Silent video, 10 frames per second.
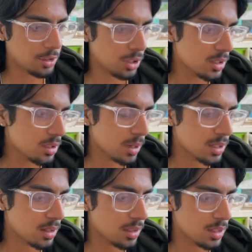Drix's race
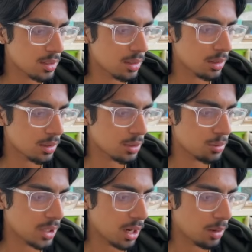car doesn't look too
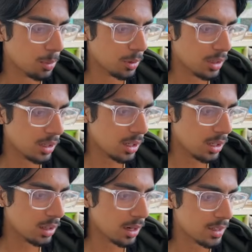terrible
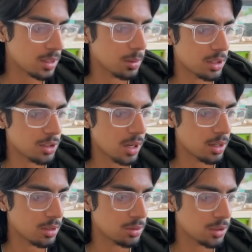either. I see what they're trying to
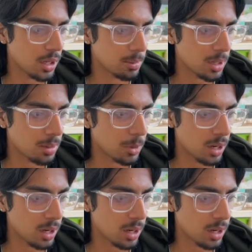do, trying to make it more